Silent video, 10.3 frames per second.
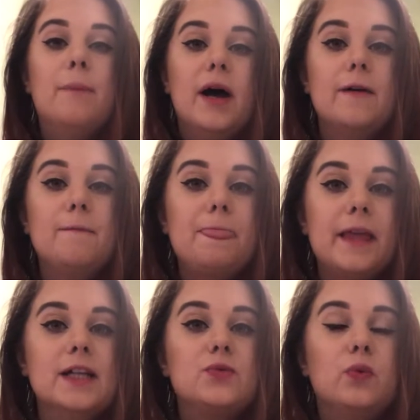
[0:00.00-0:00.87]
but
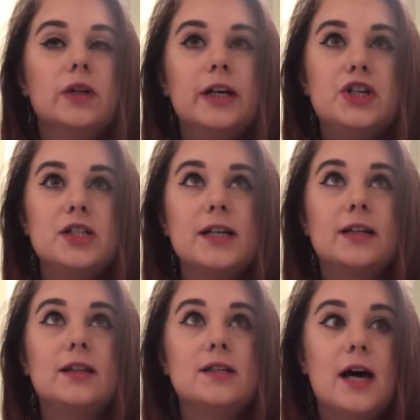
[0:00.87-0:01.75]
it's really just
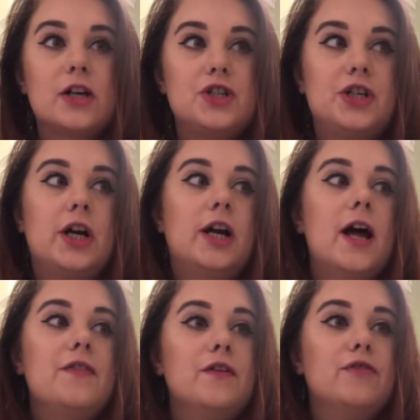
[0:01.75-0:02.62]
like the
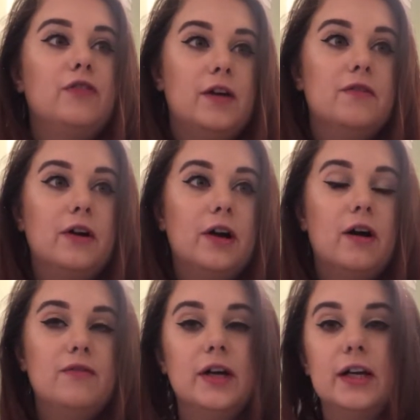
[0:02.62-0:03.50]
texture and the
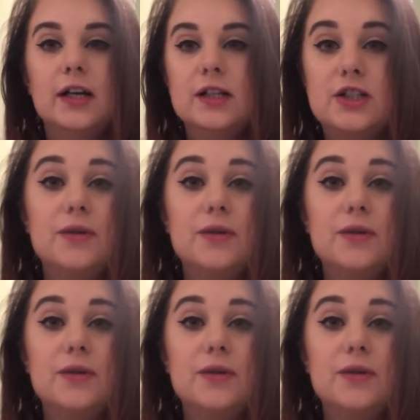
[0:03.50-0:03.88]
flavor of it,